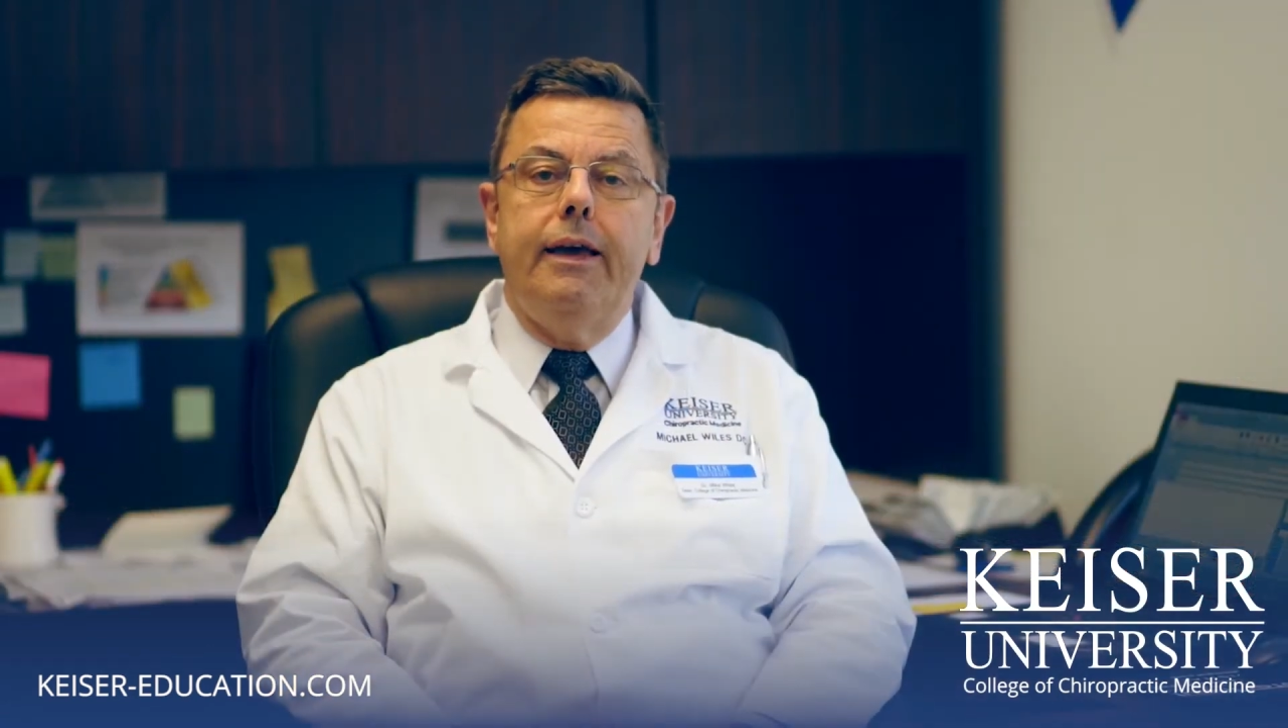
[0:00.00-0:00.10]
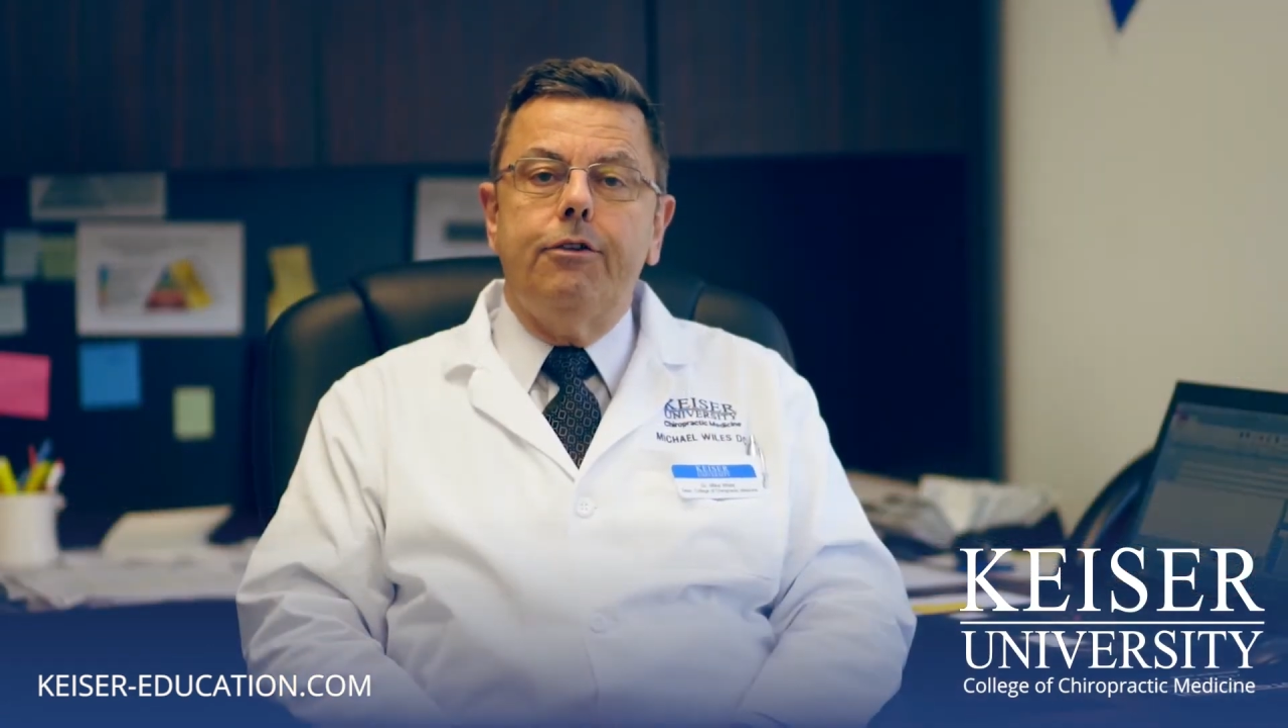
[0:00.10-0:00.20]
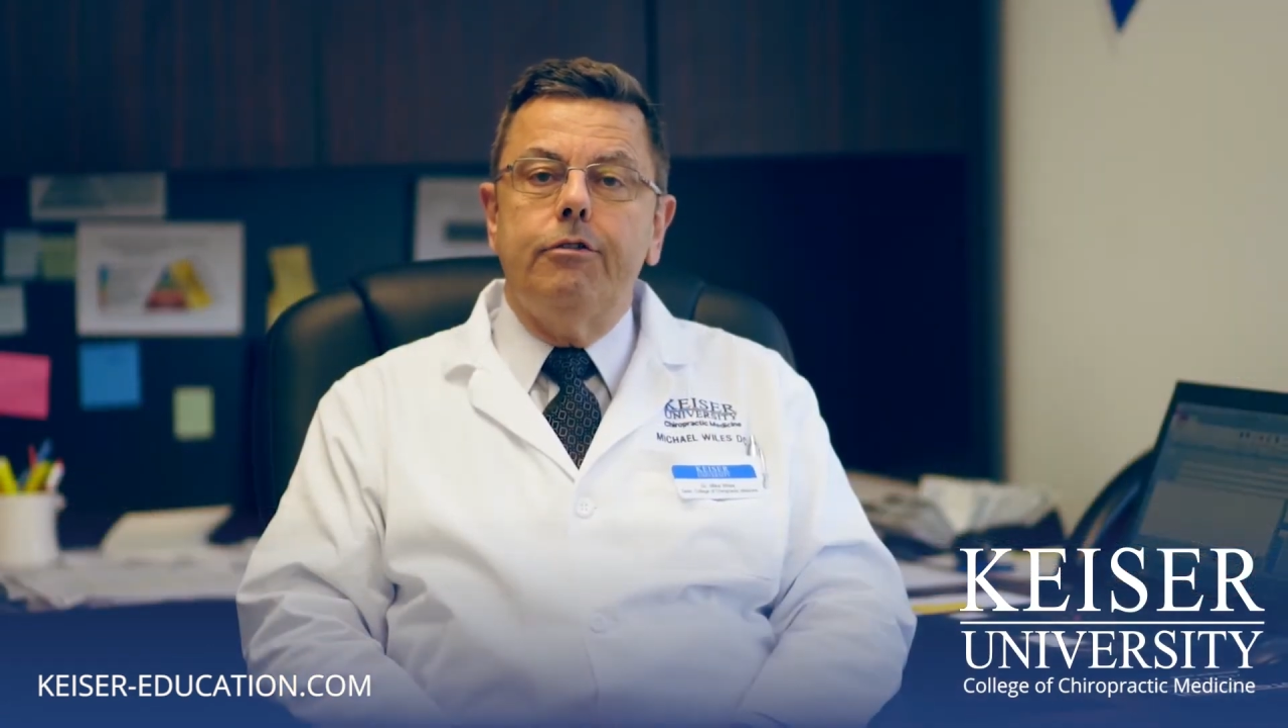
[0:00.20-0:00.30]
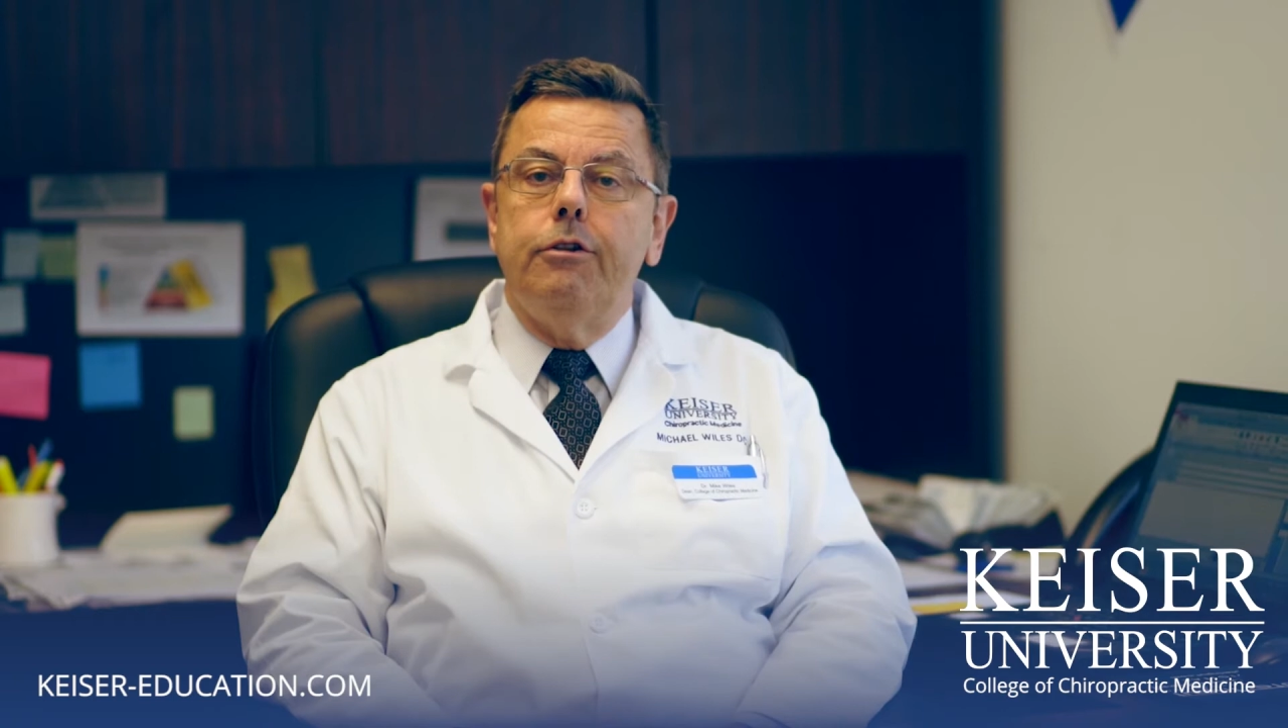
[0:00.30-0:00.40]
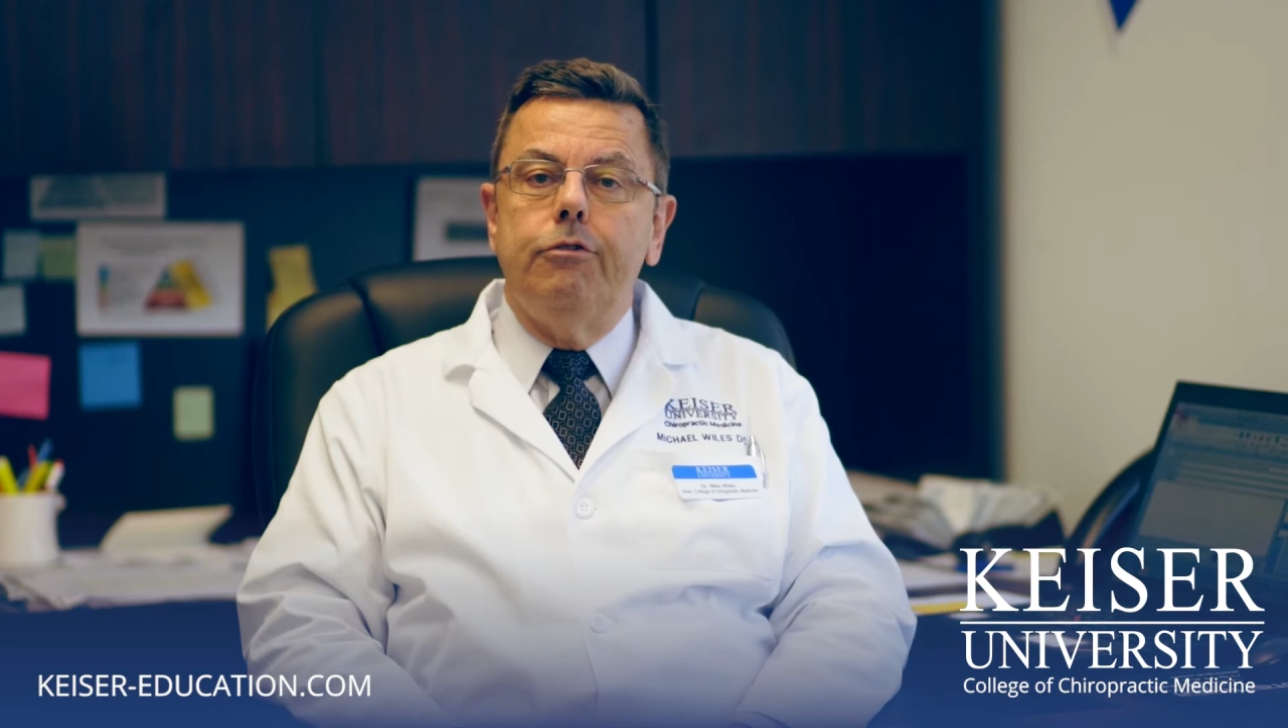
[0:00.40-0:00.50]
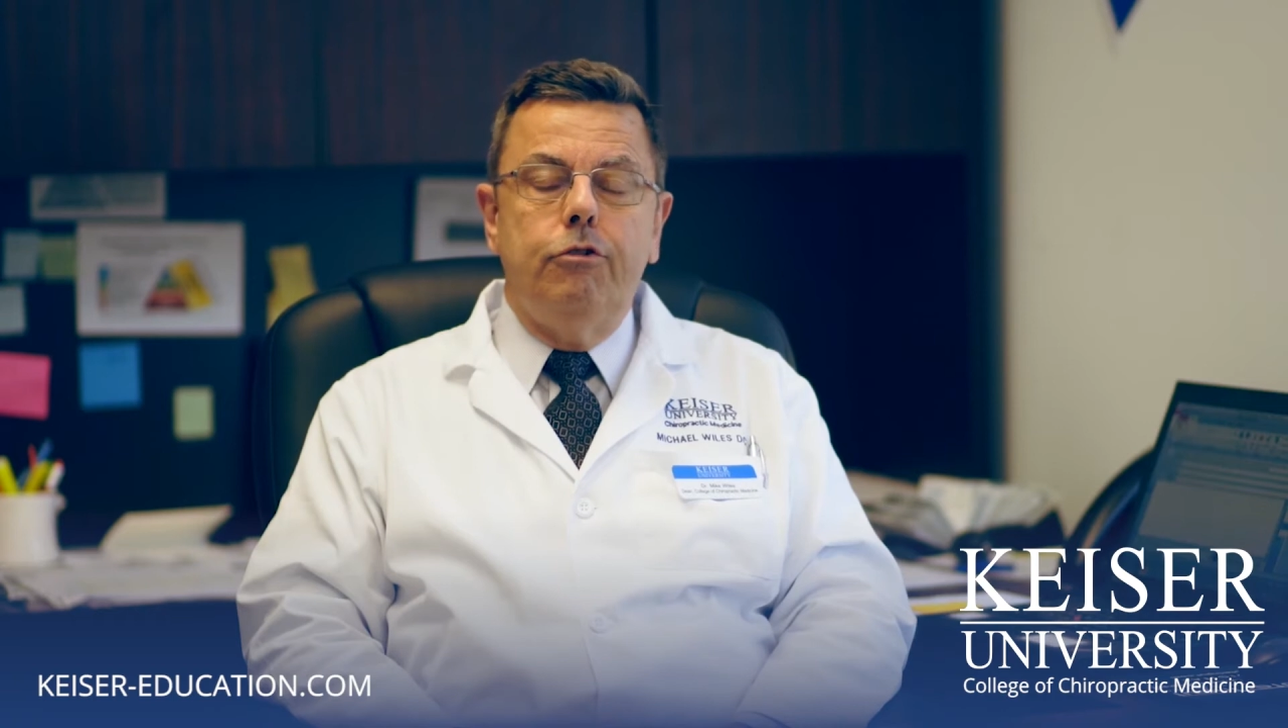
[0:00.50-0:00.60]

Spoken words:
excellent